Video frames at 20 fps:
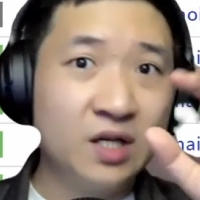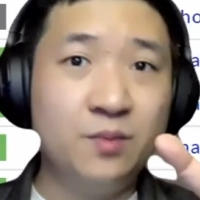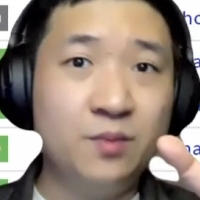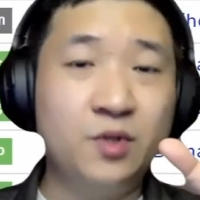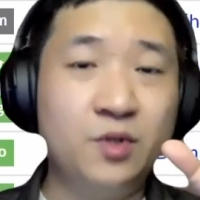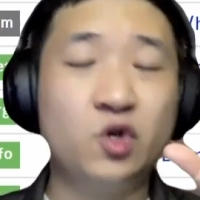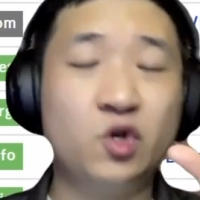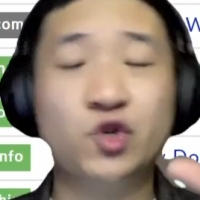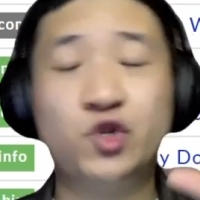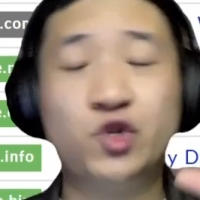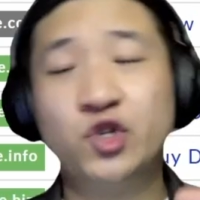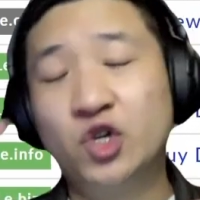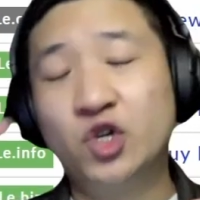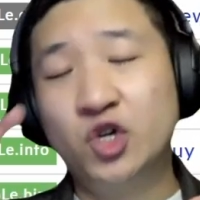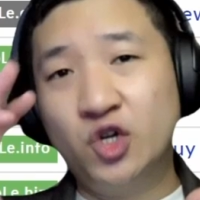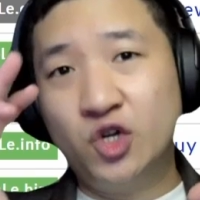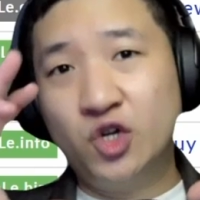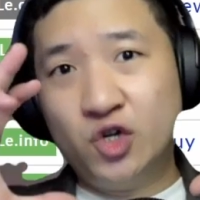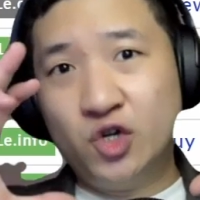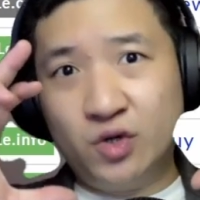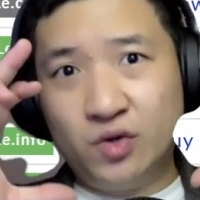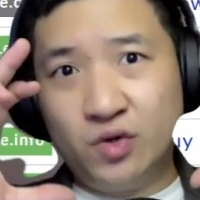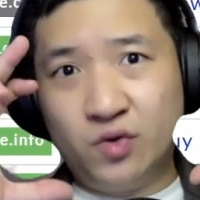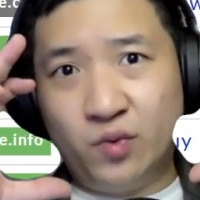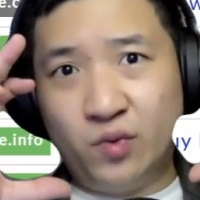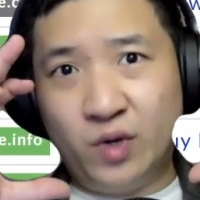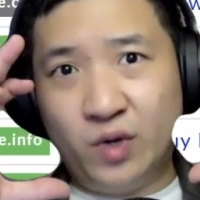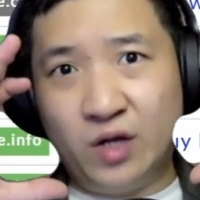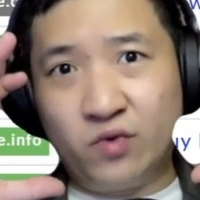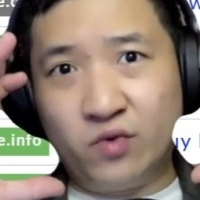because
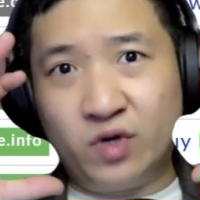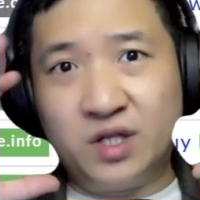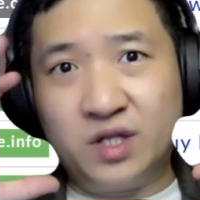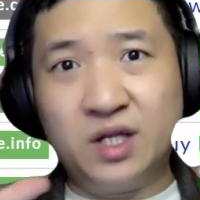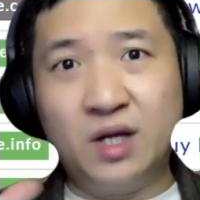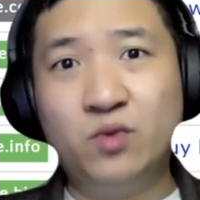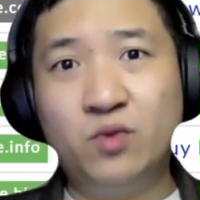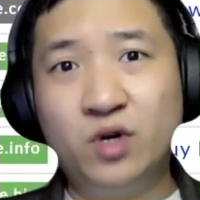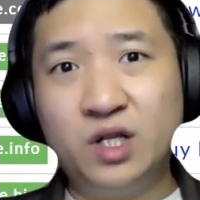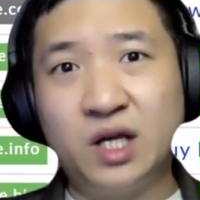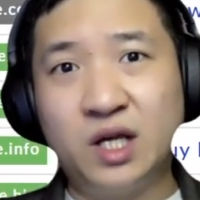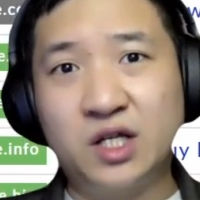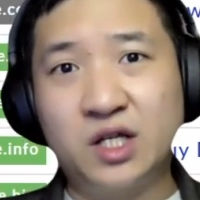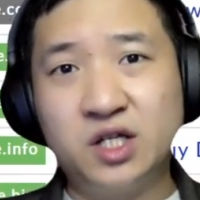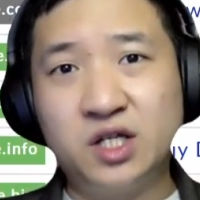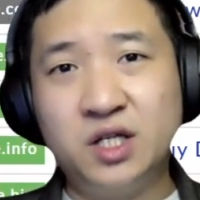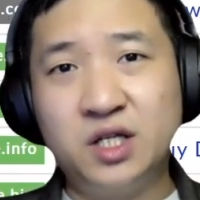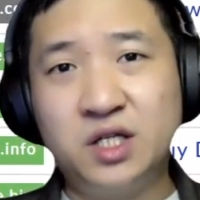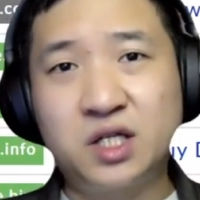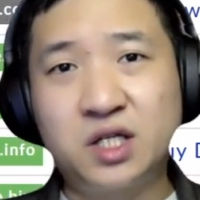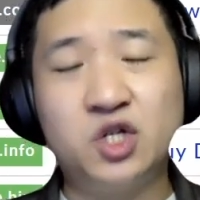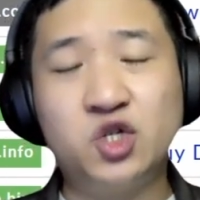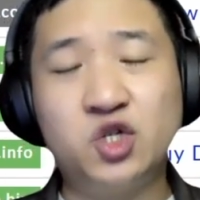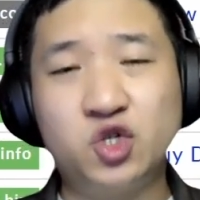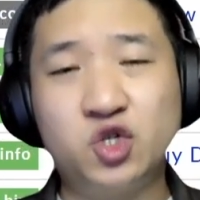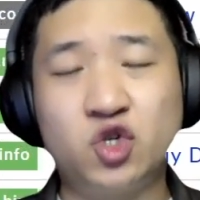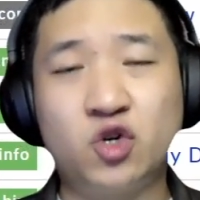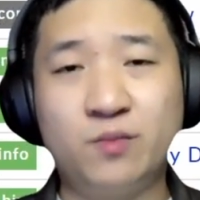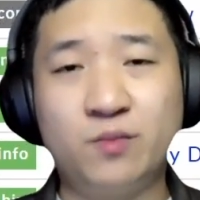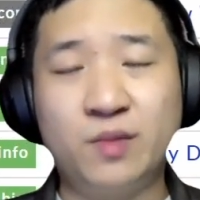when someone actually search
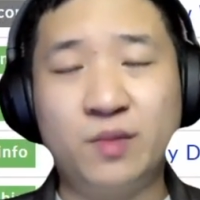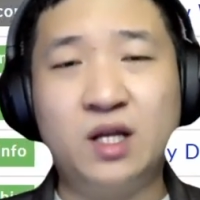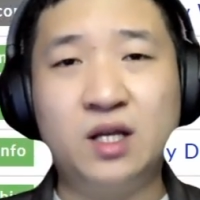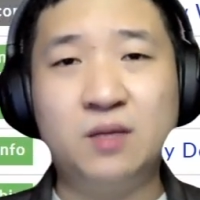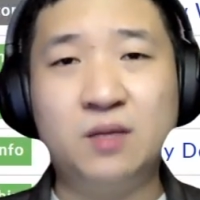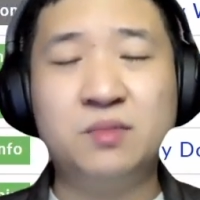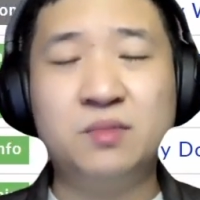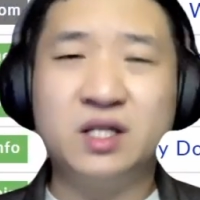your domain name,